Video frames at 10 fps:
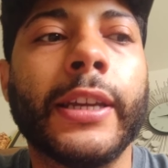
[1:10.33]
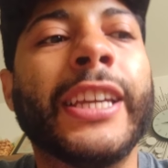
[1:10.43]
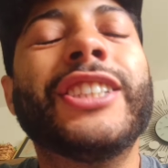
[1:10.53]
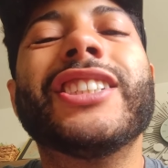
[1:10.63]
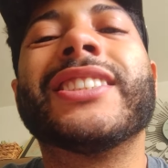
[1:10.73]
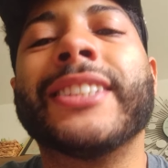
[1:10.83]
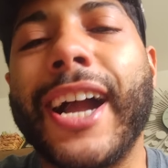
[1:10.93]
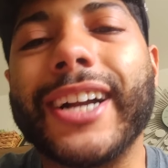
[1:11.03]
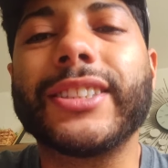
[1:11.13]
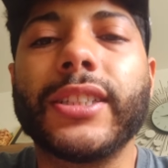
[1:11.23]
He just
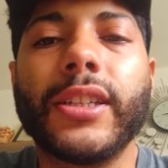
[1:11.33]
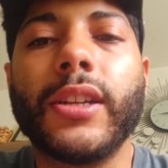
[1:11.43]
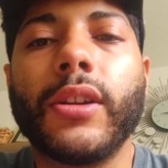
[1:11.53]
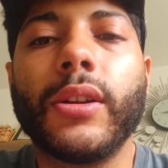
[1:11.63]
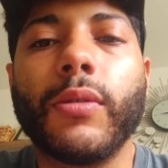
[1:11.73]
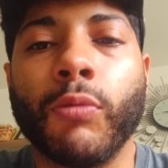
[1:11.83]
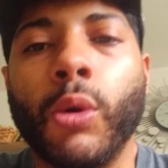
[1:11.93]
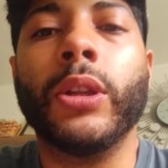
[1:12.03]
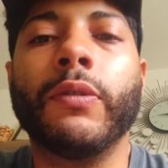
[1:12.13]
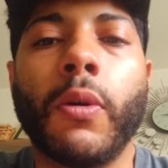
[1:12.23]
knocked
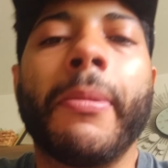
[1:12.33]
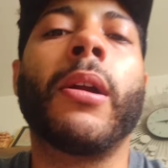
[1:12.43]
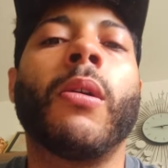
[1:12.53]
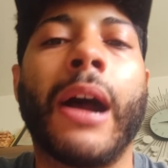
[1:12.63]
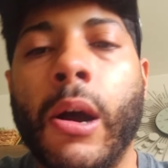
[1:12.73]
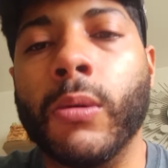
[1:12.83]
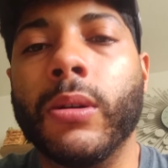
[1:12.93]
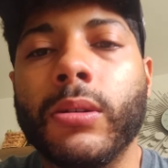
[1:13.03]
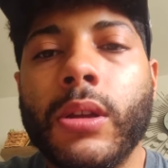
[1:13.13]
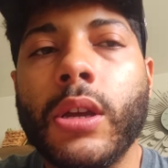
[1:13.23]
Rolly Romero out.